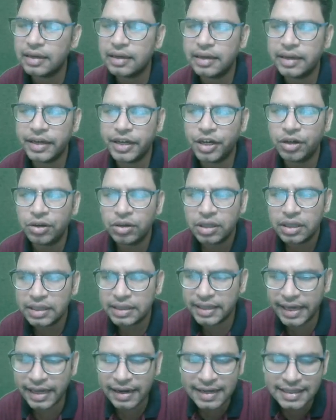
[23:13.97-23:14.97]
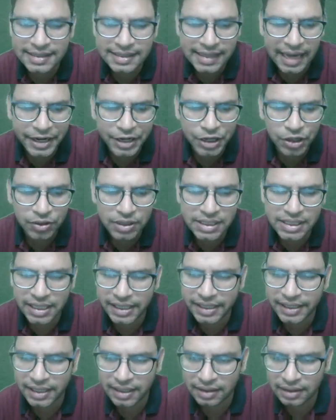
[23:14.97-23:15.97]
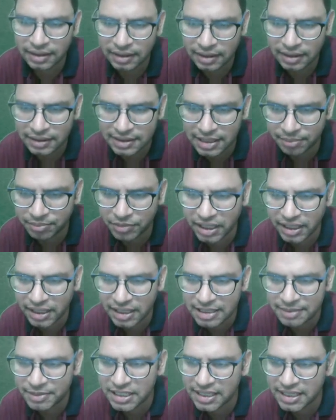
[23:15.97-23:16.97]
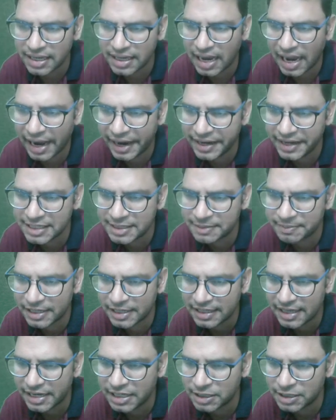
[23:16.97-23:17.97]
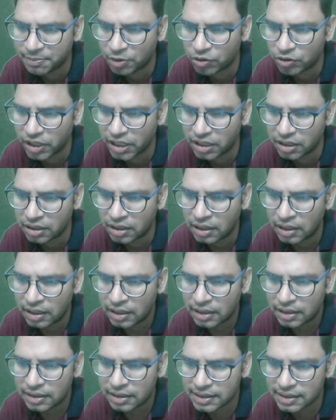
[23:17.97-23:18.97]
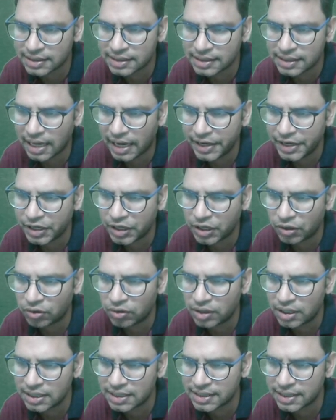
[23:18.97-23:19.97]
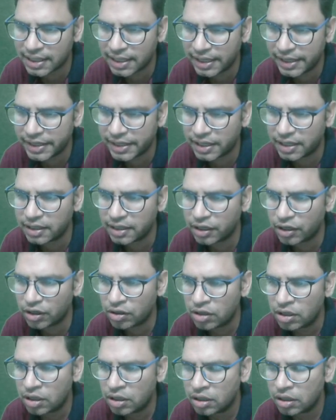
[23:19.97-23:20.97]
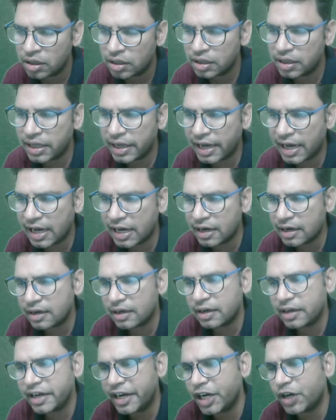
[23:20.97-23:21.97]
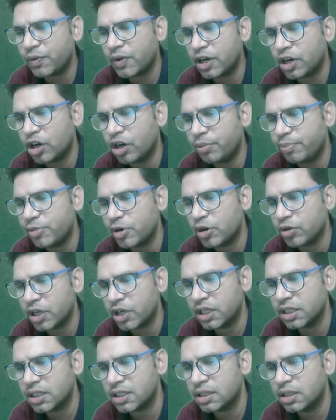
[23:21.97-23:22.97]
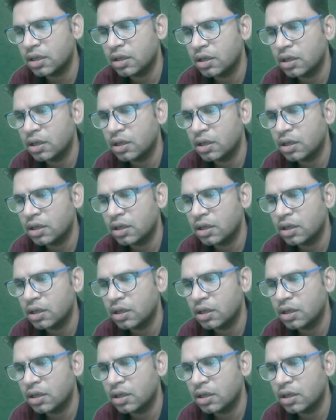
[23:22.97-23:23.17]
you know, there are cytoskeleton, something is missing, highly specialized protein, cytoskeleton, you know, they are network of proteins,